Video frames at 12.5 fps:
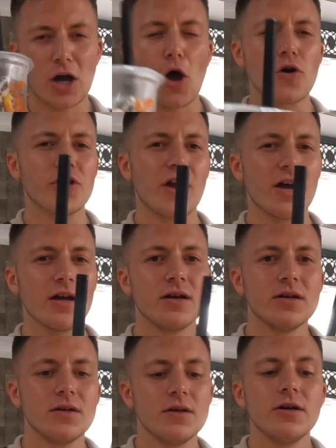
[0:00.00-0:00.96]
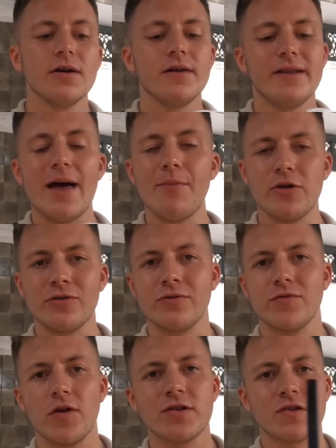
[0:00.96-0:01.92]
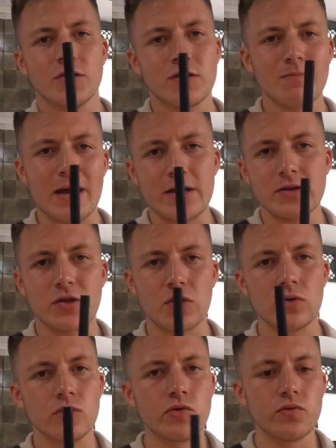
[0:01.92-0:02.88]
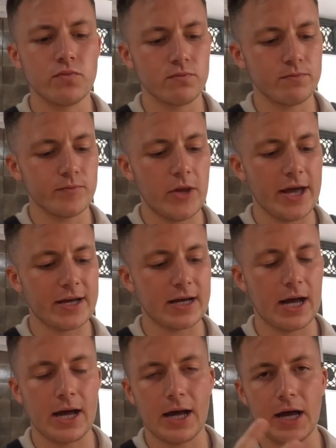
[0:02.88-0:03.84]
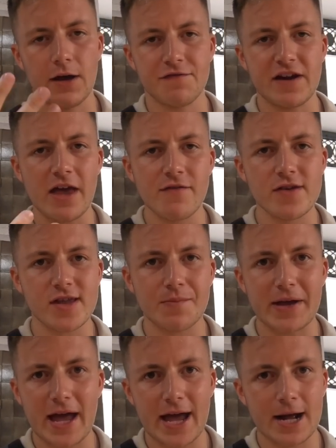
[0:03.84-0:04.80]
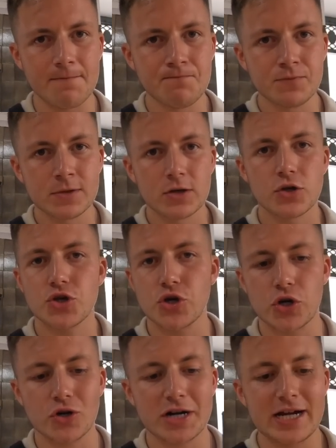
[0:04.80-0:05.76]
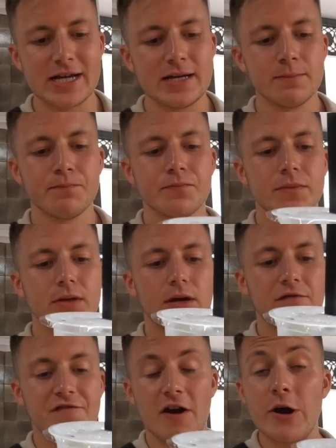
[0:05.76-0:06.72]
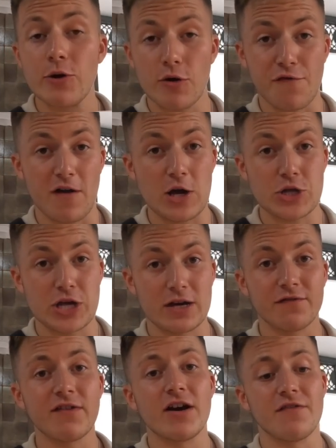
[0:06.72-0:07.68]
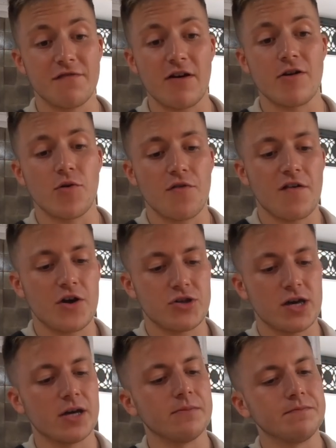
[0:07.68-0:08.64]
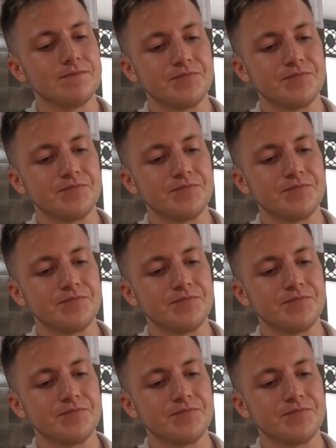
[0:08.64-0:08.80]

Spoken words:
coconut, lemon. Those are the main two like flavors I'm getting. Sugary, very refreshing, very, very refreshing.